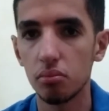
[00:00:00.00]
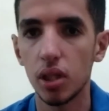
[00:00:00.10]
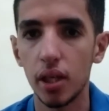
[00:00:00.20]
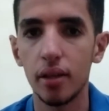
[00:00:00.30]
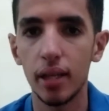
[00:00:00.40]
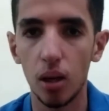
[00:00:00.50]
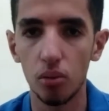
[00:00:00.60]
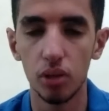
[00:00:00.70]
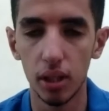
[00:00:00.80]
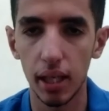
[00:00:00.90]
in our
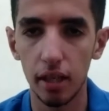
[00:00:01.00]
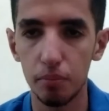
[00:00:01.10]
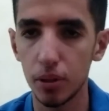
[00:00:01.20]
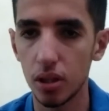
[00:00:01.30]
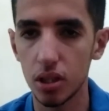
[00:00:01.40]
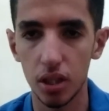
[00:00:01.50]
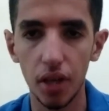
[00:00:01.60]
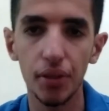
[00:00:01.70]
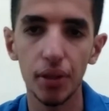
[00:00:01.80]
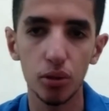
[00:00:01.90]
real life, because
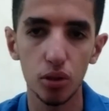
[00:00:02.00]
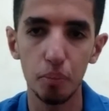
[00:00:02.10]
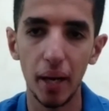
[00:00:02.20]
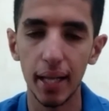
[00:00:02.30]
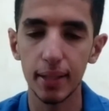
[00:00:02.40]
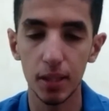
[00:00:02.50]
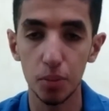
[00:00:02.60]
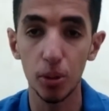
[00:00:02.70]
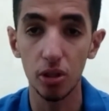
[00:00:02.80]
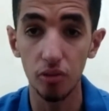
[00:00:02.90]
nothing could pass the
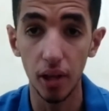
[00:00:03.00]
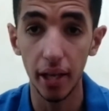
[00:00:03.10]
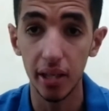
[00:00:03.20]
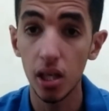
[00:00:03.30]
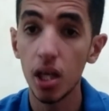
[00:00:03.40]
speed of light,